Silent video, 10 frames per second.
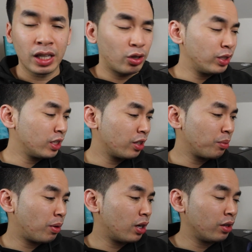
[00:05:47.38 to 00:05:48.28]
Creasing on
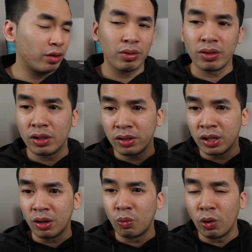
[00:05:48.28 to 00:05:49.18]

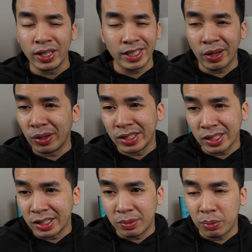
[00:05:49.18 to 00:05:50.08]
the ones anyways
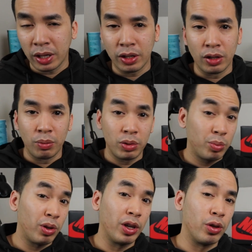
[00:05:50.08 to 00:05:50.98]
is
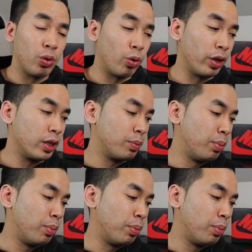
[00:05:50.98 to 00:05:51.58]
pretty notorious.